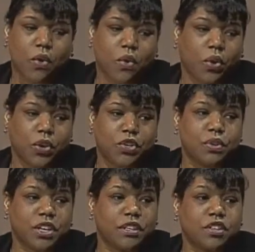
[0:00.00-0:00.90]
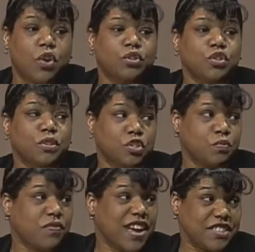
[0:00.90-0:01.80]
Or you can go to a
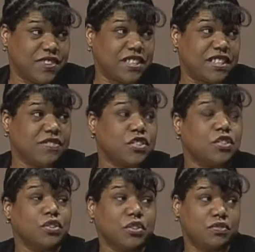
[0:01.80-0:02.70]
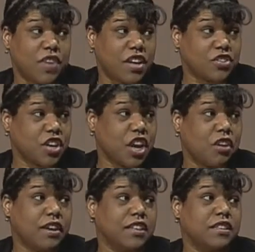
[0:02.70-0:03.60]
supervised visit if the children are in foster
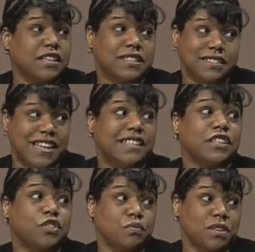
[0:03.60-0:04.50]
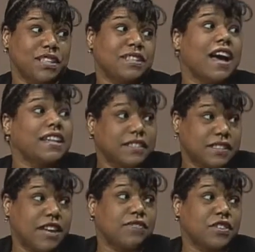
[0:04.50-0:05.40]
care and they assume that it's not
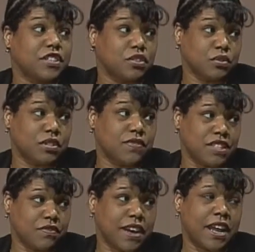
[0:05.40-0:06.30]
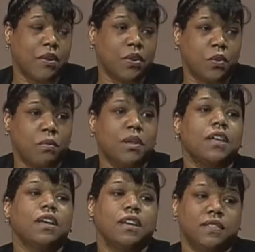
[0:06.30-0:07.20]
safe for the children to visit right now at home.
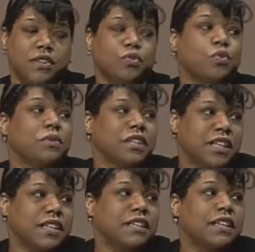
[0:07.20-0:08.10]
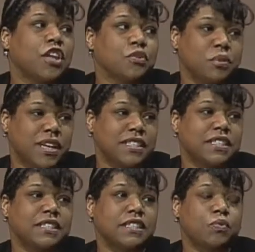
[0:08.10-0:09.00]
There's Reuben Lind and other
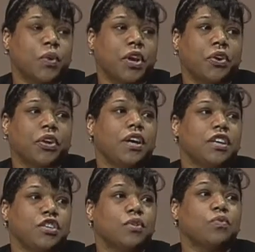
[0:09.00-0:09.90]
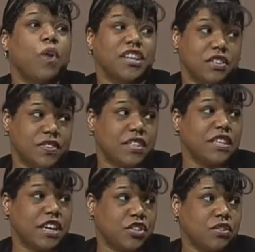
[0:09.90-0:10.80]
places where you can watch a
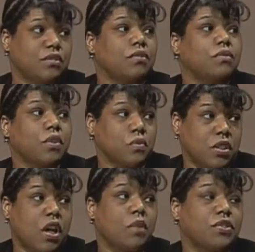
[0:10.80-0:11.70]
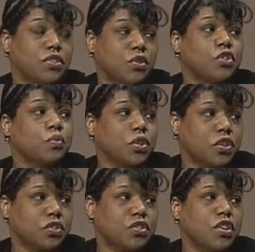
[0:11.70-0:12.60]
visitation along with the social
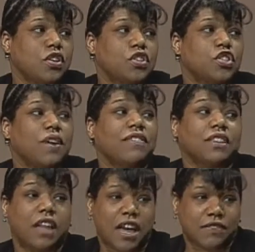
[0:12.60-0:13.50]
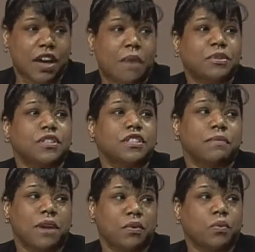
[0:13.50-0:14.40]
workers. So you have a lot of options
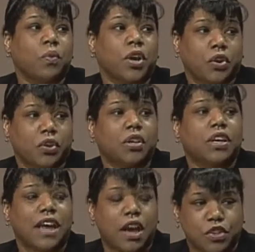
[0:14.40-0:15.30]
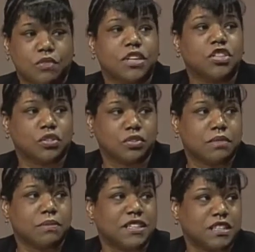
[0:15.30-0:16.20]
about where and how you meet
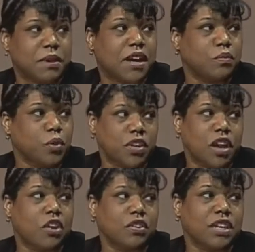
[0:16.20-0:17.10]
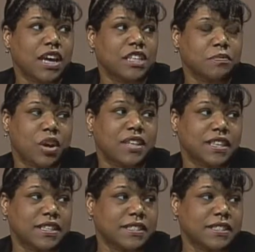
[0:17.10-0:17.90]
children based upon where they are in the case process.